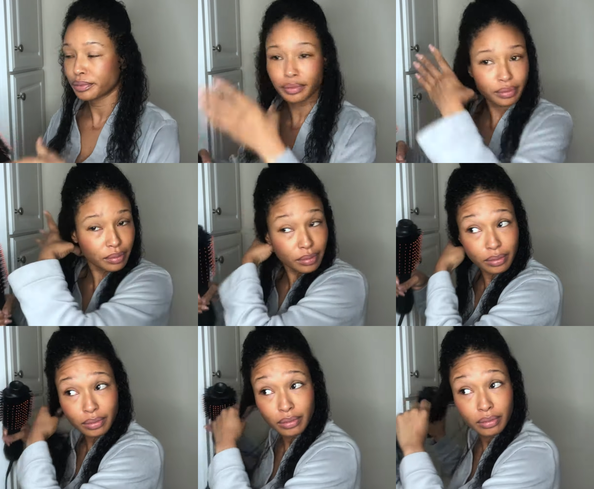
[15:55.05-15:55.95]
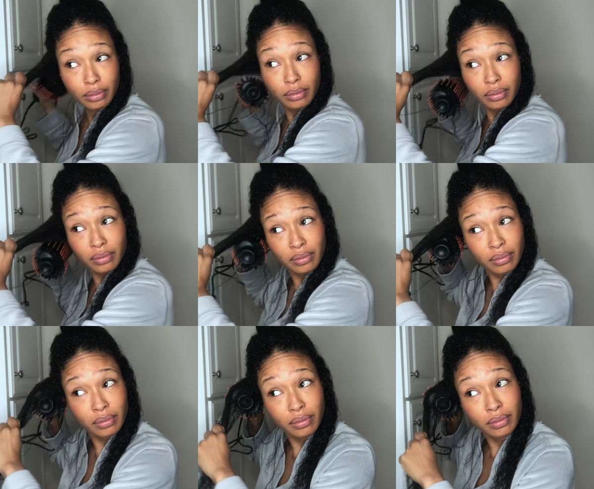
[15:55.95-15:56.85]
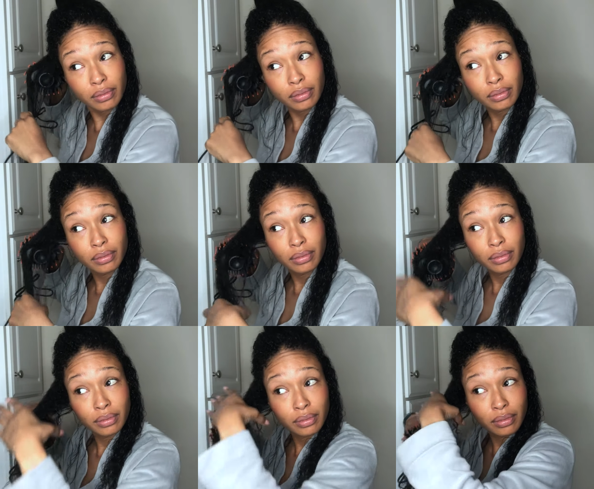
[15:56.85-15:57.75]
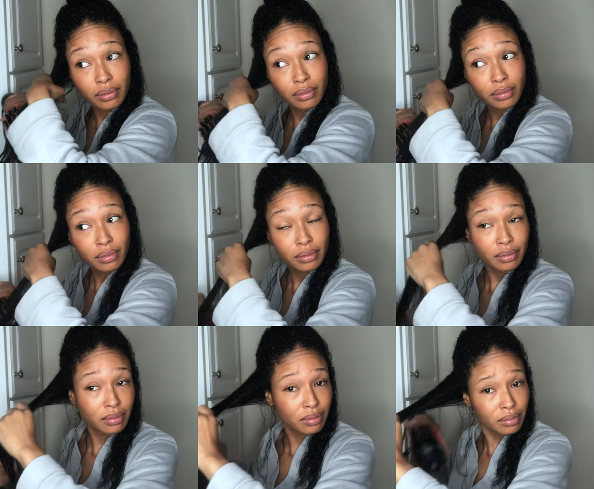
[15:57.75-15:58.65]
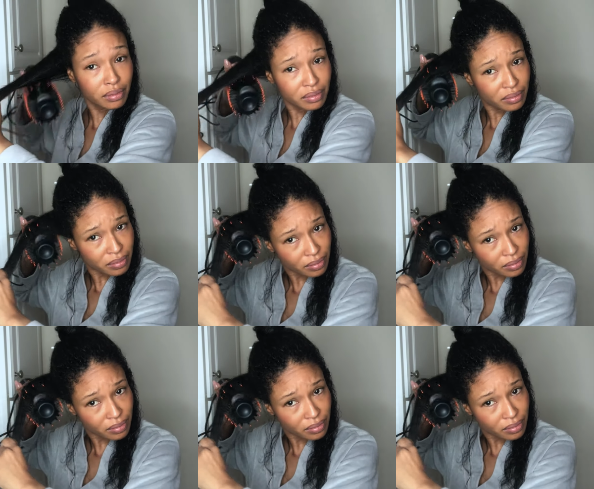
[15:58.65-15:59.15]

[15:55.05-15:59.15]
No one is speaking in this clip.